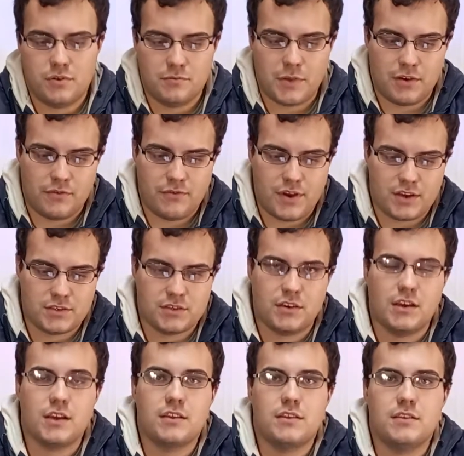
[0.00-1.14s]
manufacture
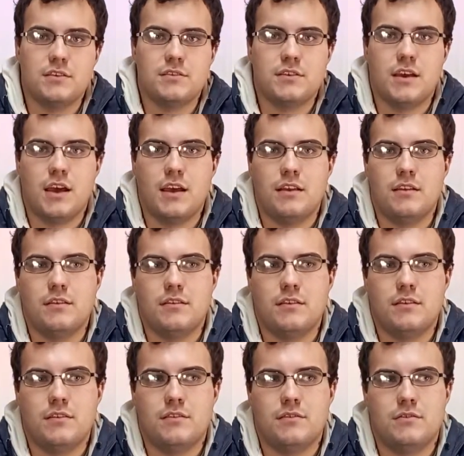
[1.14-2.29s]
like this, and it